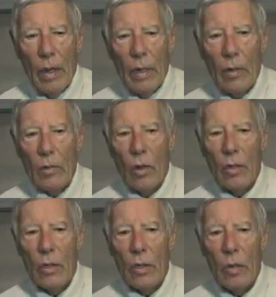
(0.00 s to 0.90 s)
He goes
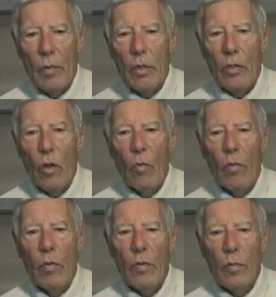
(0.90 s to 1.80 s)
on to say, be
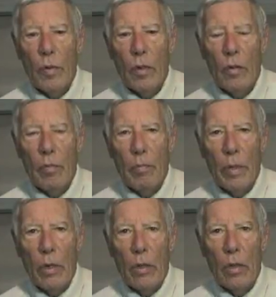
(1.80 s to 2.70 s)
sober of spirit,
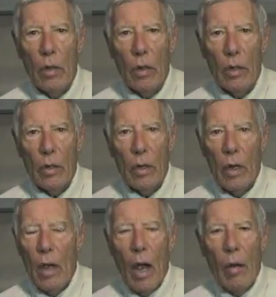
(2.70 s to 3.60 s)
be on the alert.
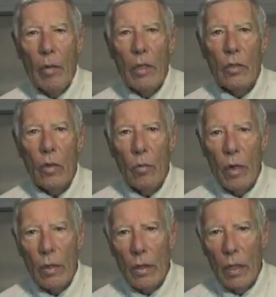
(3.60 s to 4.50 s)
I mean, there's so
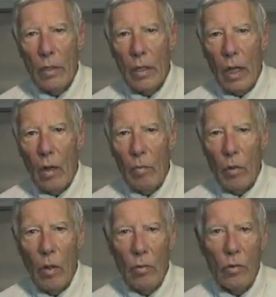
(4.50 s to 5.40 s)
many things that come
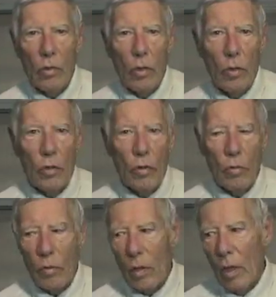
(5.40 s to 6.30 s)
close to the
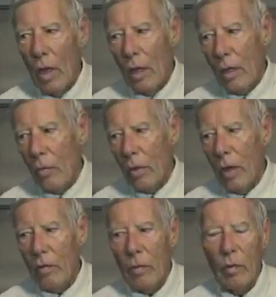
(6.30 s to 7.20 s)
truth that we
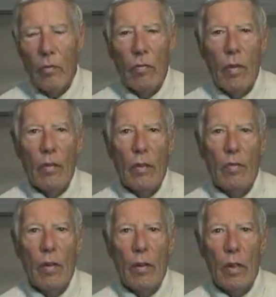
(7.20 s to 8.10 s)
have to be very,
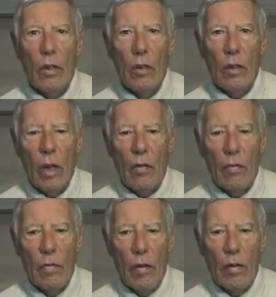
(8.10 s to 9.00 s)
very alert
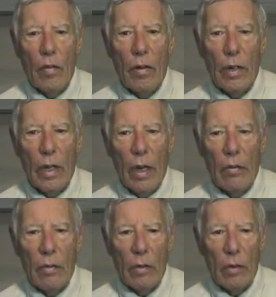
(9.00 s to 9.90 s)
and very, very
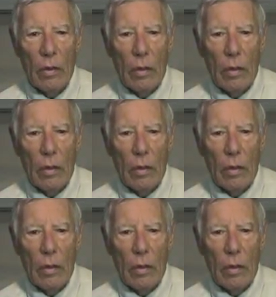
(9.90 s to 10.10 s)
careful.